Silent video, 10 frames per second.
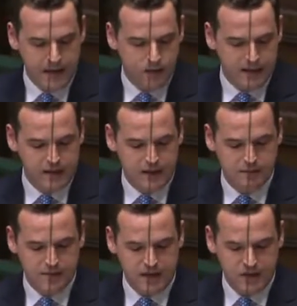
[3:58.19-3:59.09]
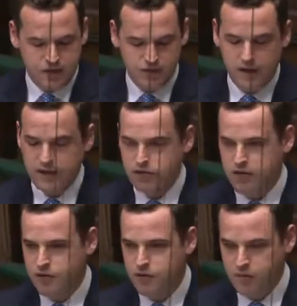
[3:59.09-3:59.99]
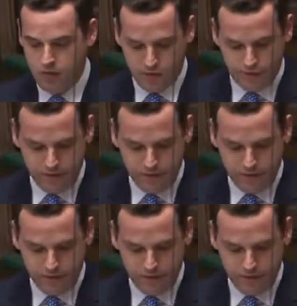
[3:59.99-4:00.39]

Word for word: when it comes to issues like transport,